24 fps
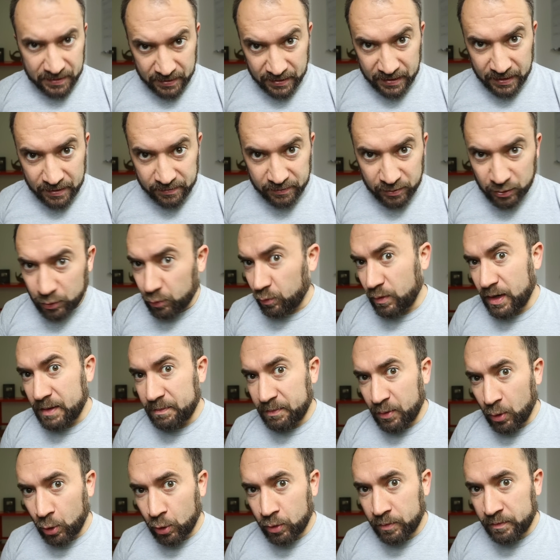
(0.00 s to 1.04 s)
Then I asked you to
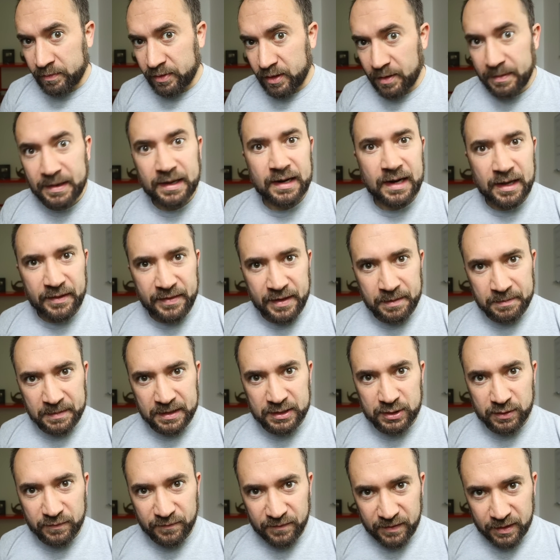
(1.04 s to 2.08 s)
write poems about how that
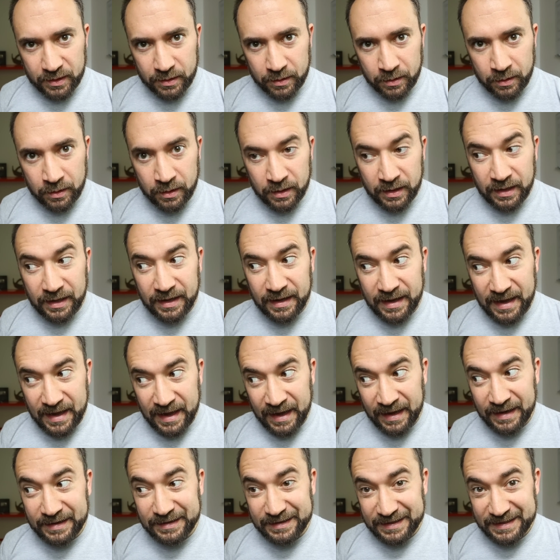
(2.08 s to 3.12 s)
made you feel,
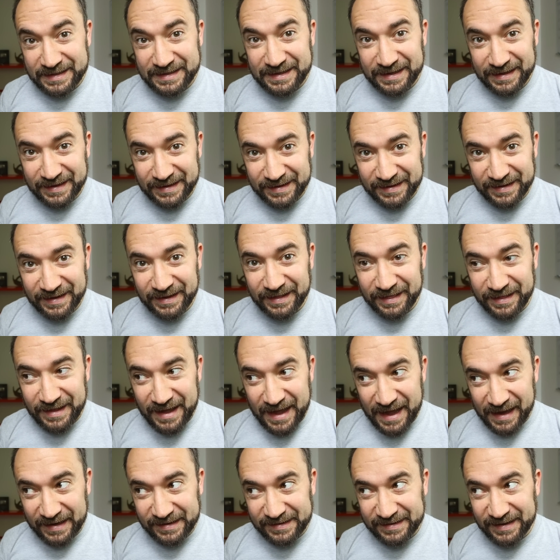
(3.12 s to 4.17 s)
and you did a
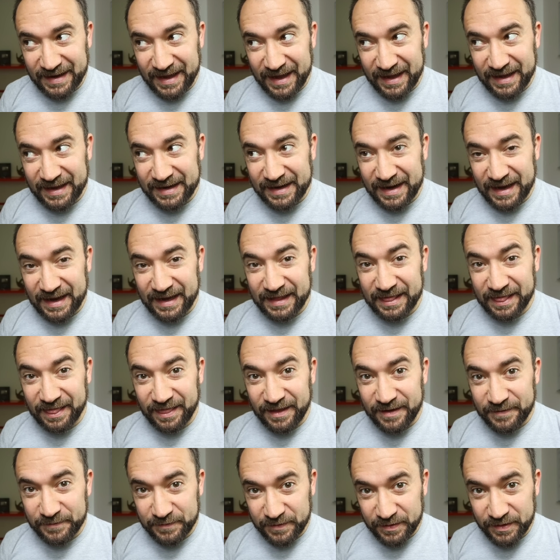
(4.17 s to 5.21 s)
lot, and I
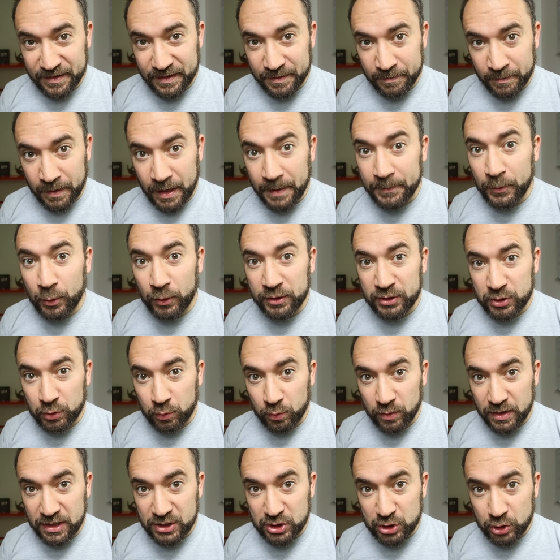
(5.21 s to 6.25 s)
loved them. I'm going to
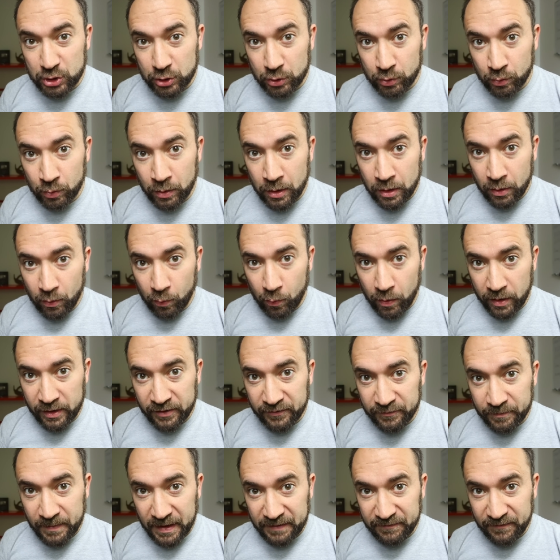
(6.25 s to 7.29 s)
read you one
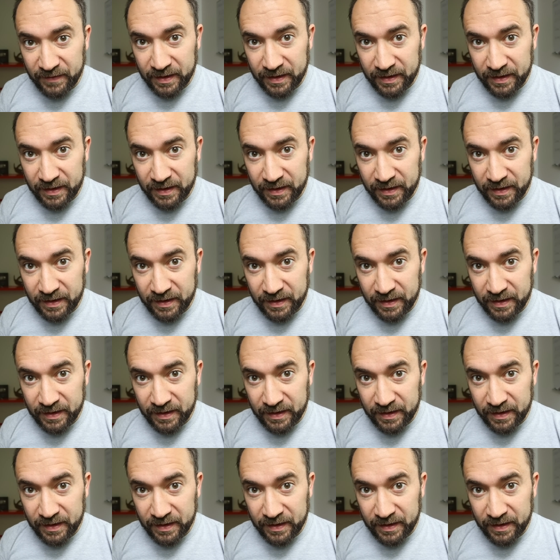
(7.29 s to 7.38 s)
of my